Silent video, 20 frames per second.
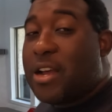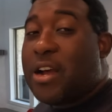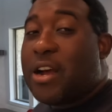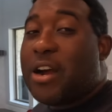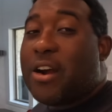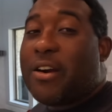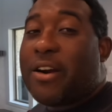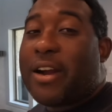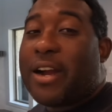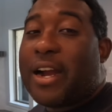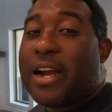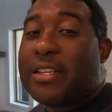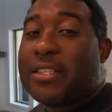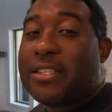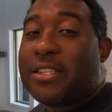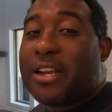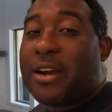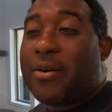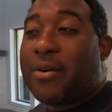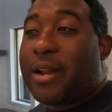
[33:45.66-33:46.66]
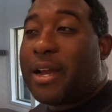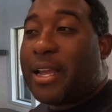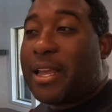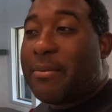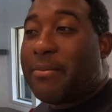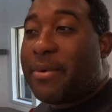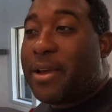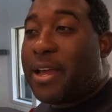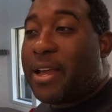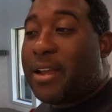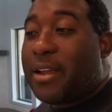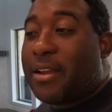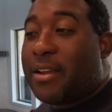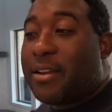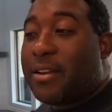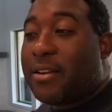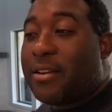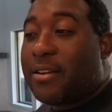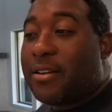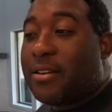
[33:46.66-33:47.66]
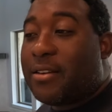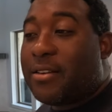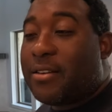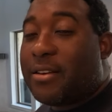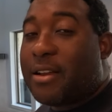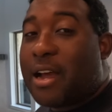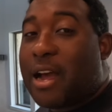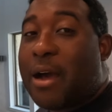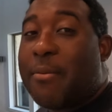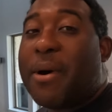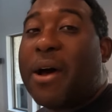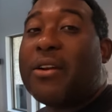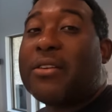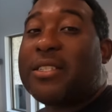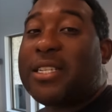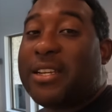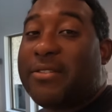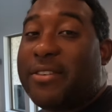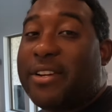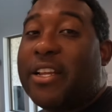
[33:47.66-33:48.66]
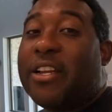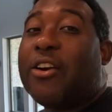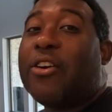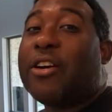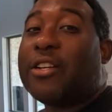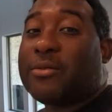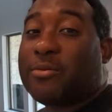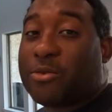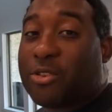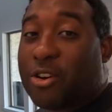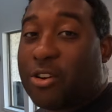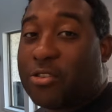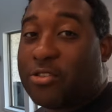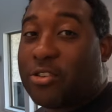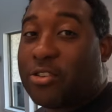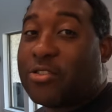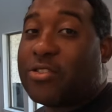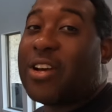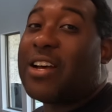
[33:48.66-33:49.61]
All right, I'll see y'all when I get back i am out the TV, then go get some tartar sauce.